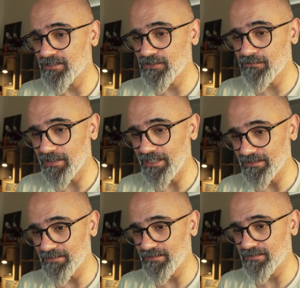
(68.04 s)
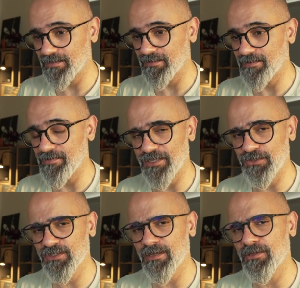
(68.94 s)
screens, they
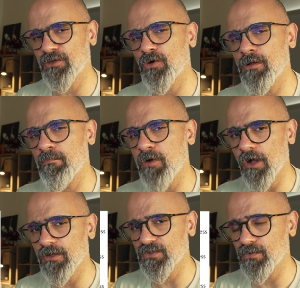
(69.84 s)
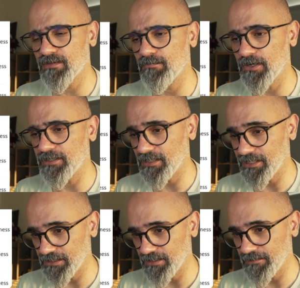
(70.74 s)
use something called pulse width
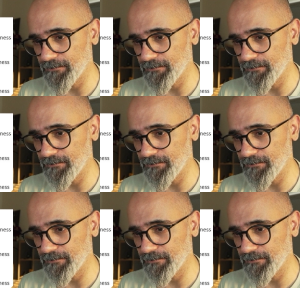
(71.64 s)
modulation.